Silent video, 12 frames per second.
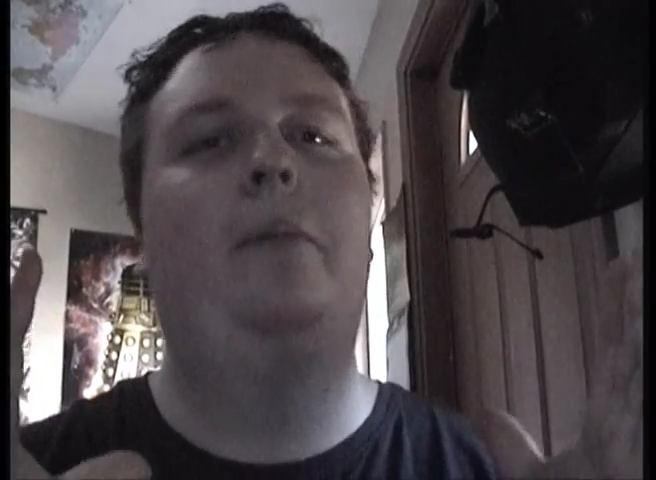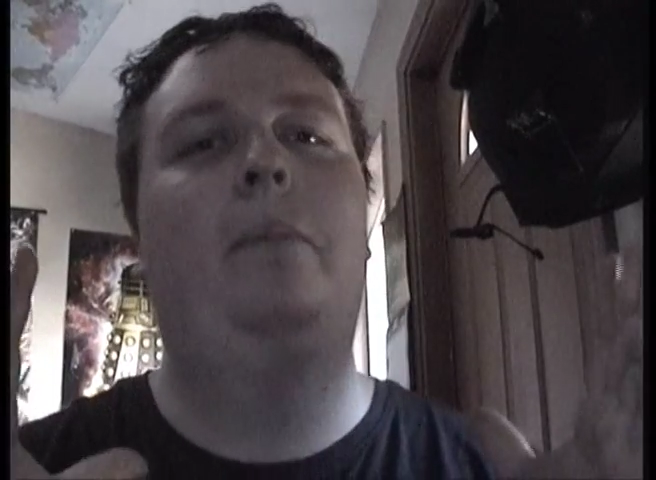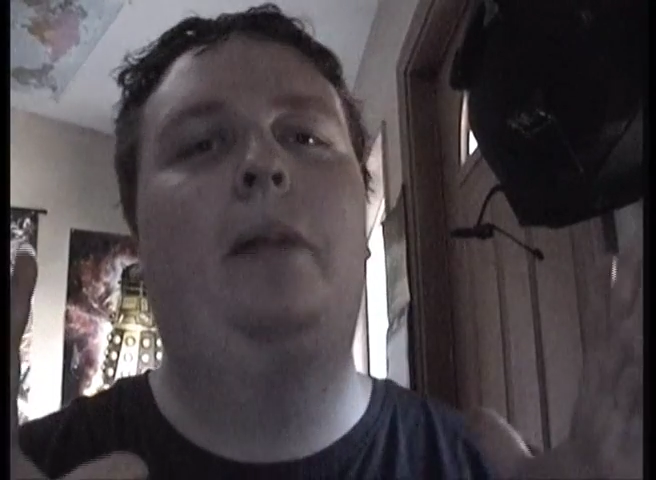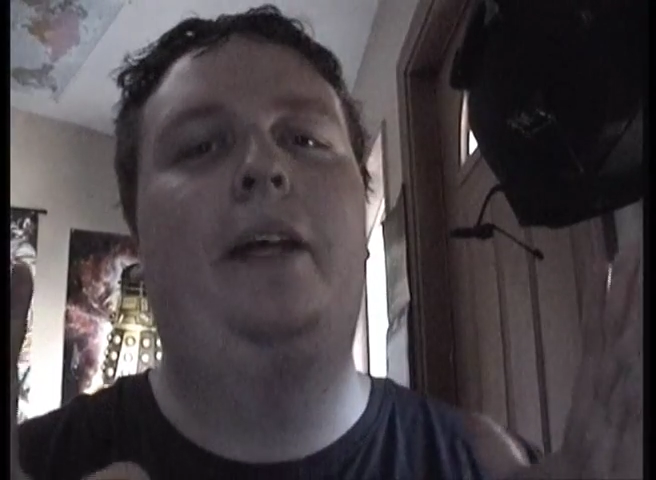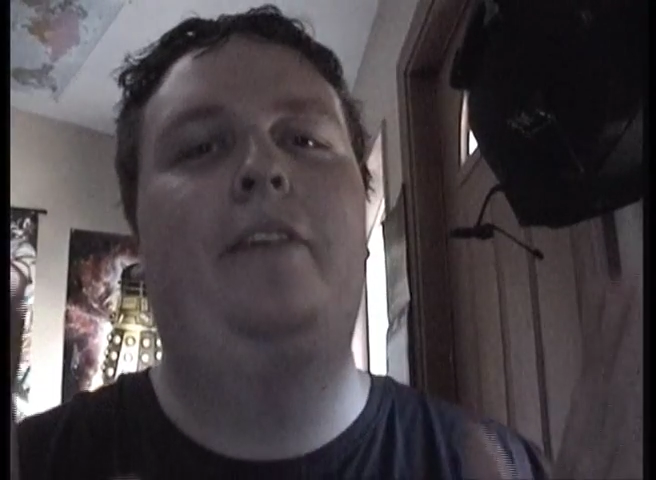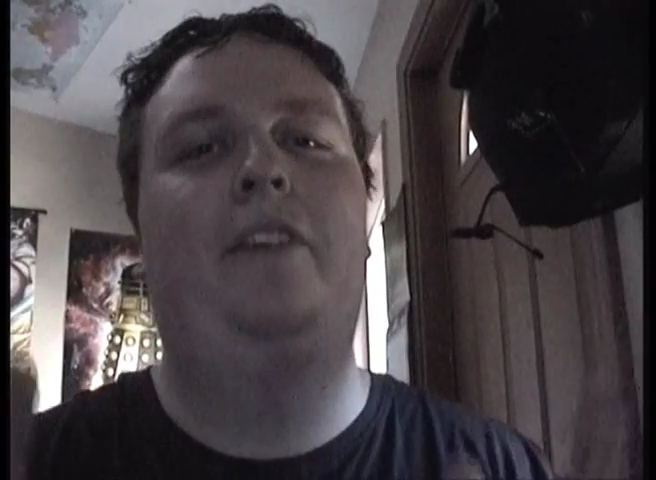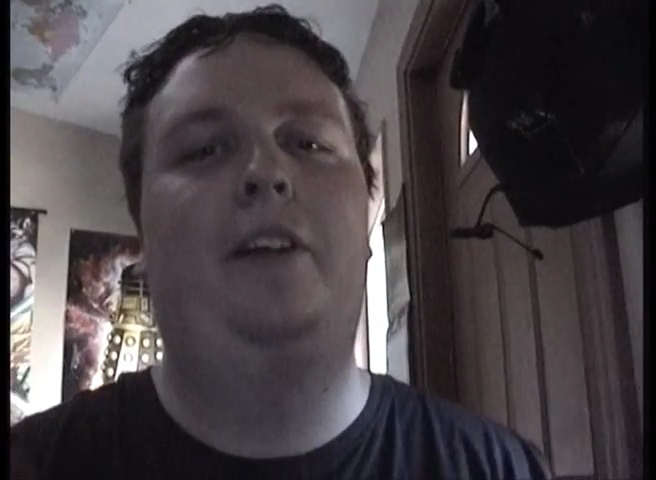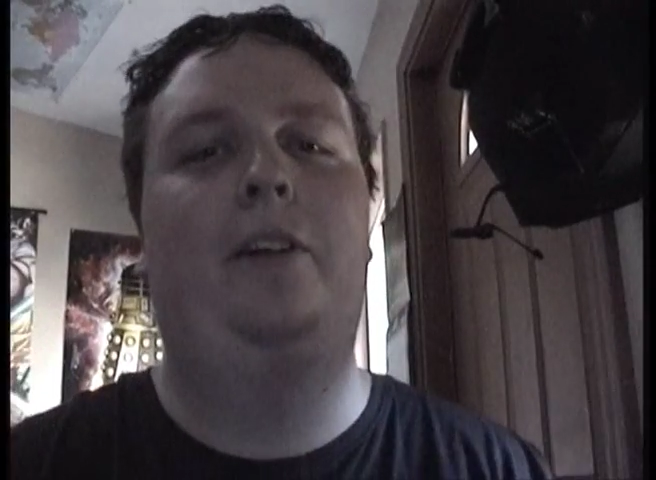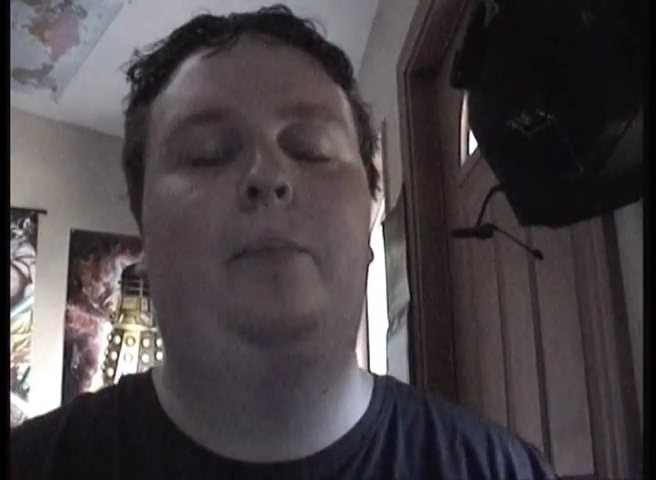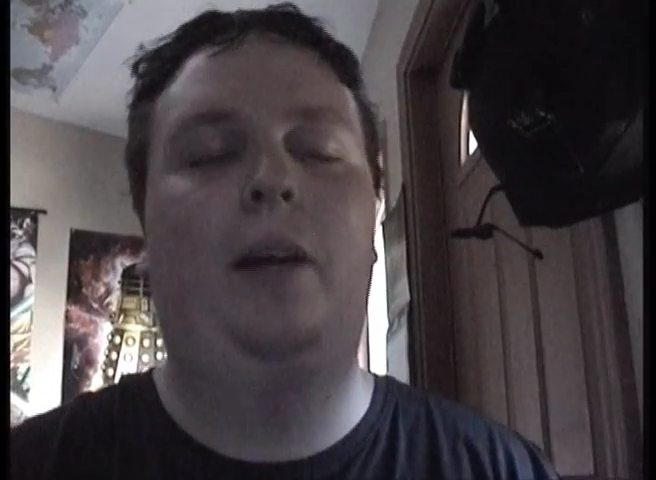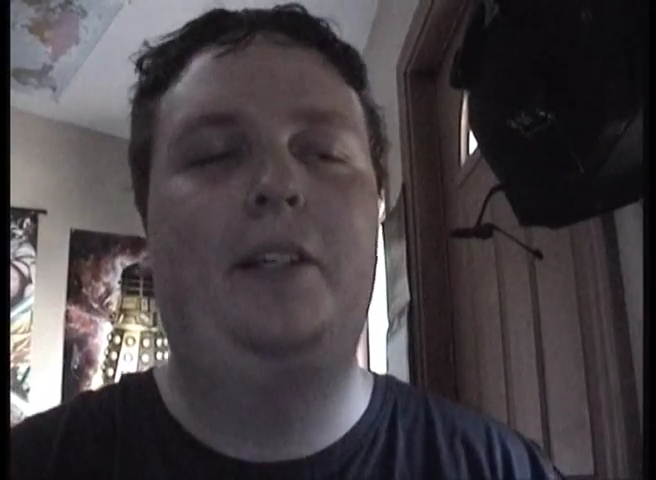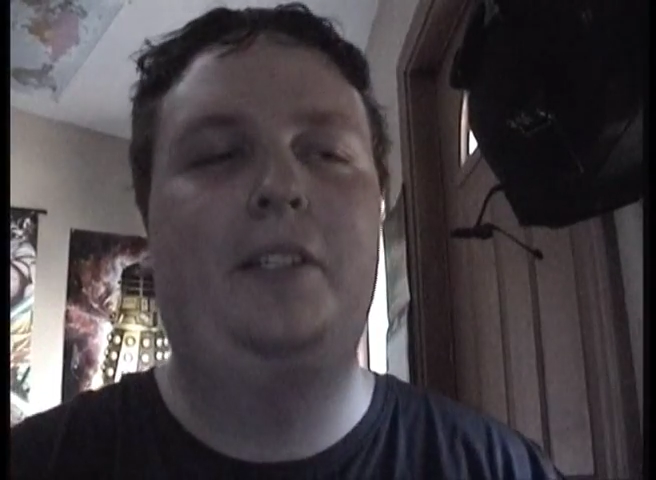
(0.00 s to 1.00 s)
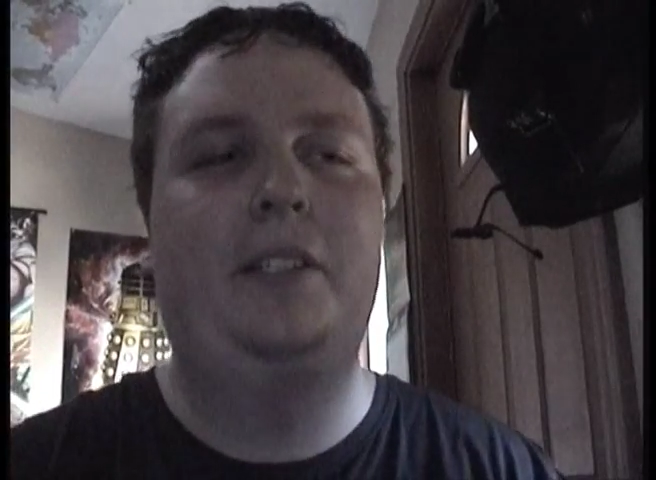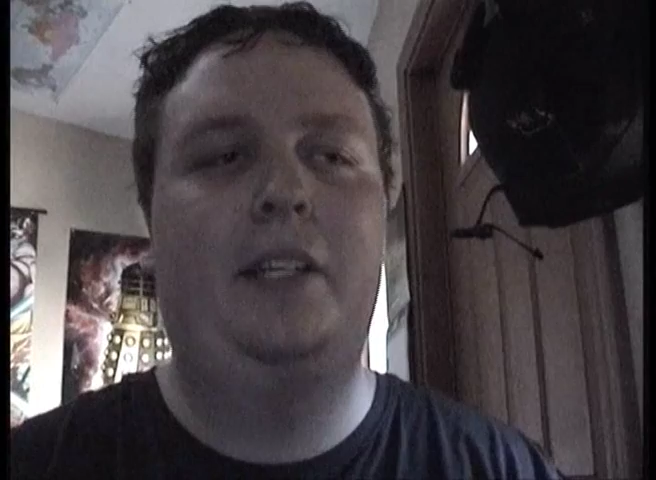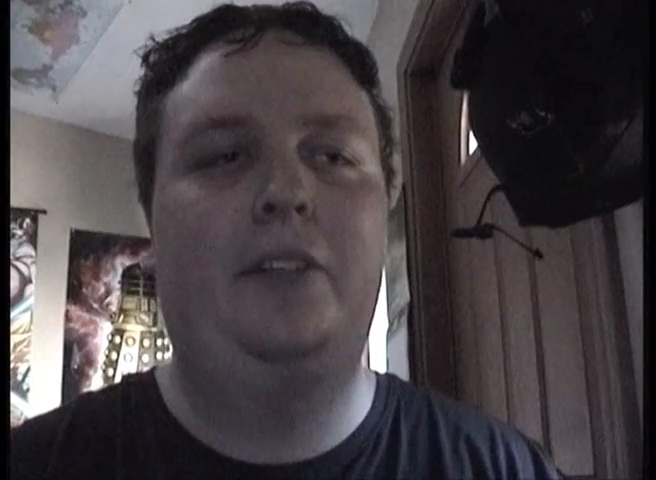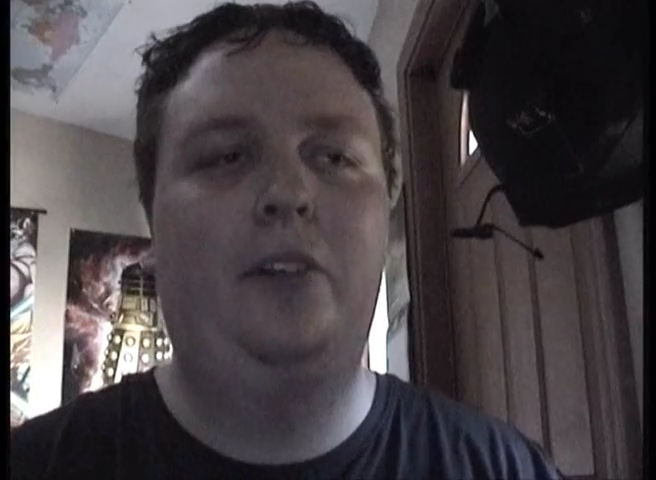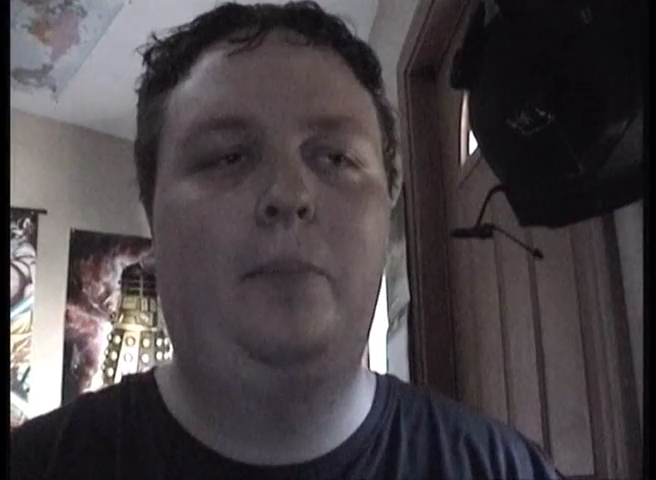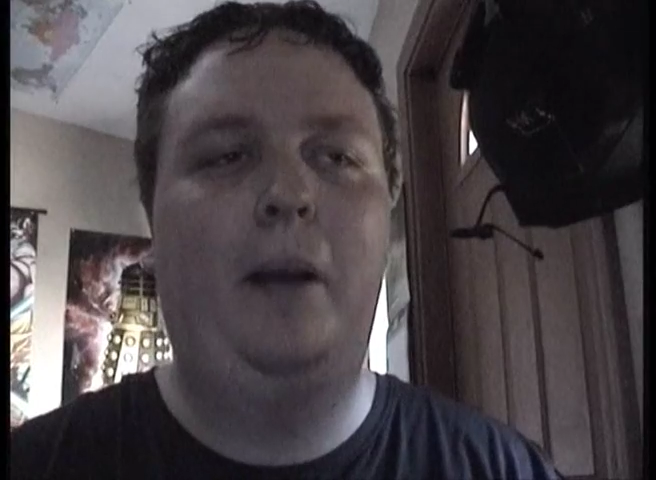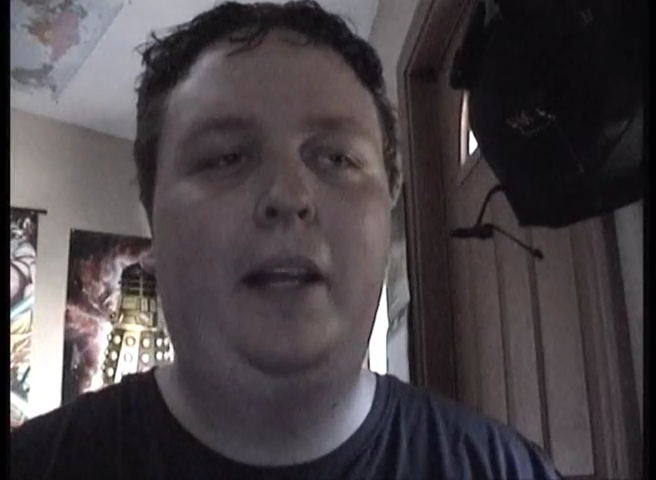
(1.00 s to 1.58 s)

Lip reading: the plot of Enterprise is that they're